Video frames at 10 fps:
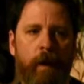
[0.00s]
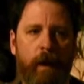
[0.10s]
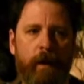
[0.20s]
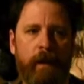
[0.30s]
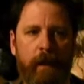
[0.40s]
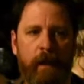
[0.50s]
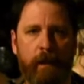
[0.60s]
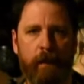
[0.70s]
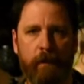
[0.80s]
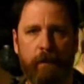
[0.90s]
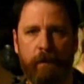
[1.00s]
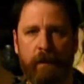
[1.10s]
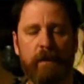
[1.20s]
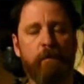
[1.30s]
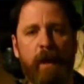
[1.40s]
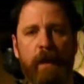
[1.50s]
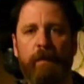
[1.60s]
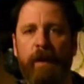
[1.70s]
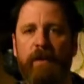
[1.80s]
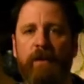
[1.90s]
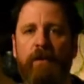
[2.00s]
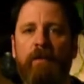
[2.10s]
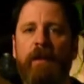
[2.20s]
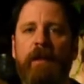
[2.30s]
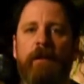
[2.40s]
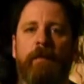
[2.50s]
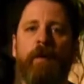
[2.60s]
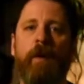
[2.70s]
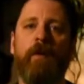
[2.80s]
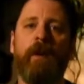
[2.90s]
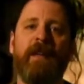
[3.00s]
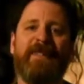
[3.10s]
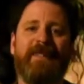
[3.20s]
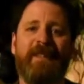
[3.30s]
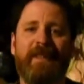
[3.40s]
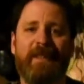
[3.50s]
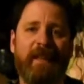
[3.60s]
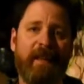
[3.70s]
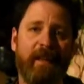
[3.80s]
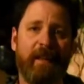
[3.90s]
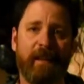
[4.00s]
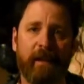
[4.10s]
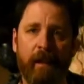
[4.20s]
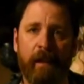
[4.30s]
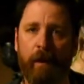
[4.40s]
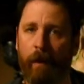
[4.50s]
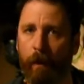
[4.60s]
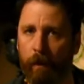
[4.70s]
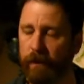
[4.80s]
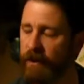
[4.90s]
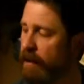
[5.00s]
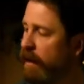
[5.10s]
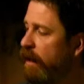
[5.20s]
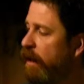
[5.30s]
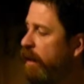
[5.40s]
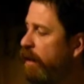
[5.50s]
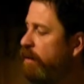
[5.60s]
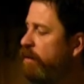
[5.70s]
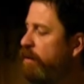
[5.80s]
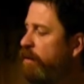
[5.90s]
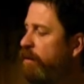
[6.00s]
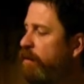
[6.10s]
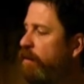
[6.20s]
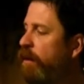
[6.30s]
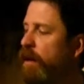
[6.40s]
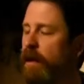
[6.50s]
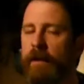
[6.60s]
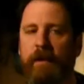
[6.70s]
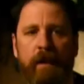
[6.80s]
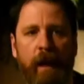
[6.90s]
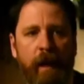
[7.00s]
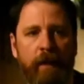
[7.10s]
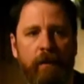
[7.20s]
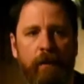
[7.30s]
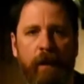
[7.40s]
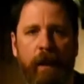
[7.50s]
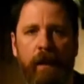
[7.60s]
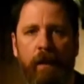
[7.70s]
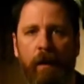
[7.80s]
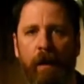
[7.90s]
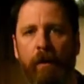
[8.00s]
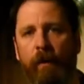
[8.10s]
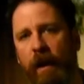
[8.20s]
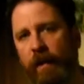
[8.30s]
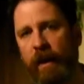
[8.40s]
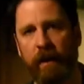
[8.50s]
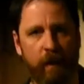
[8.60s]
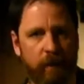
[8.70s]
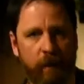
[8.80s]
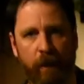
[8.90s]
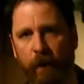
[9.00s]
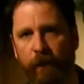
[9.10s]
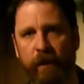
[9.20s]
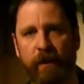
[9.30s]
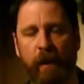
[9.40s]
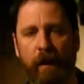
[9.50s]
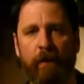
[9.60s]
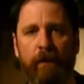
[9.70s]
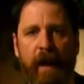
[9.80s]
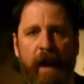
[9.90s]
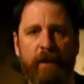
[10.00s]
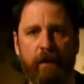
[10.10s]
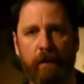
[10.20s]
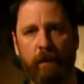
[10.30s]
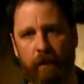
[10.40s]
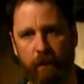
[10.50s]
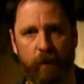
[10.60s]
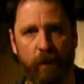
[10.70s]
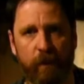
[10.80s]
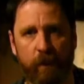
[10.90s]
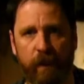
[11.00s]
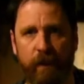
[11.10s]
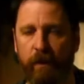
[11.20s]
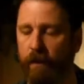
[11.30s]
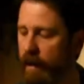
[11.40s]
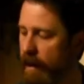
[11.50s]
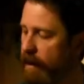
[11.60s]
part here, this main piece, you need to poke 16 holes into the sides, okay, all around the circumference of that circle that you're going to